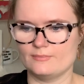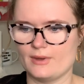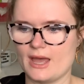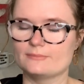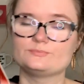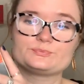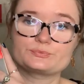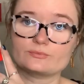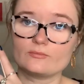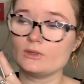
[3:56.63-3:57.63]
But
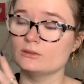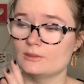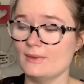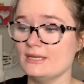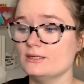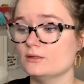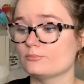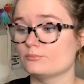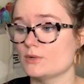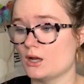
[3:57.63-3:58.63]
the main,
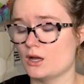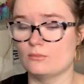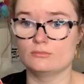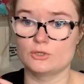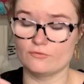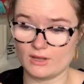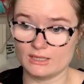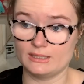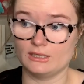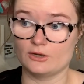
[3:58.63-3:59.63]
um,
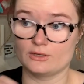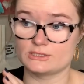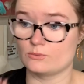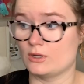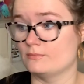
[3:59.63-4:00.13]
novella in here is the one